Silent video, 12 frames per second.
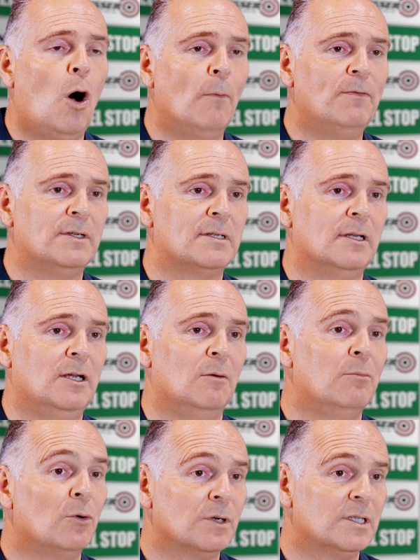Obviously on
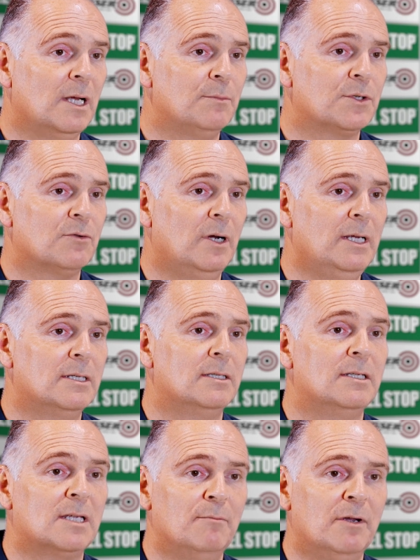porous substrates
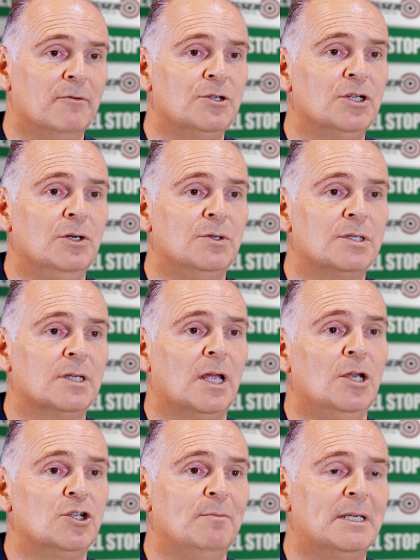this can be reduced
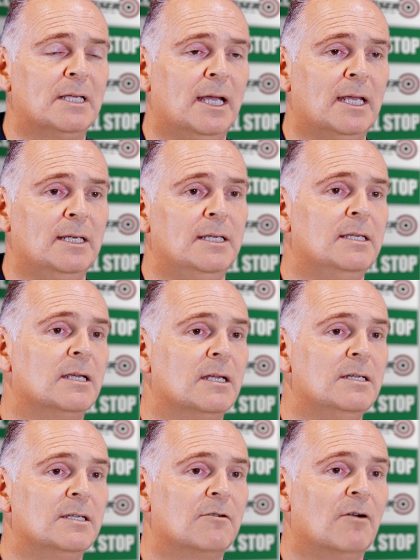and should be taken into
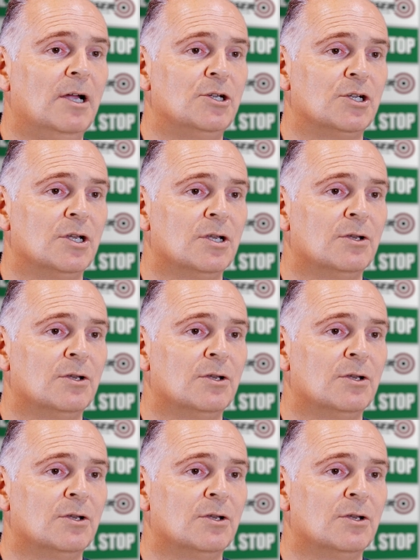consideration.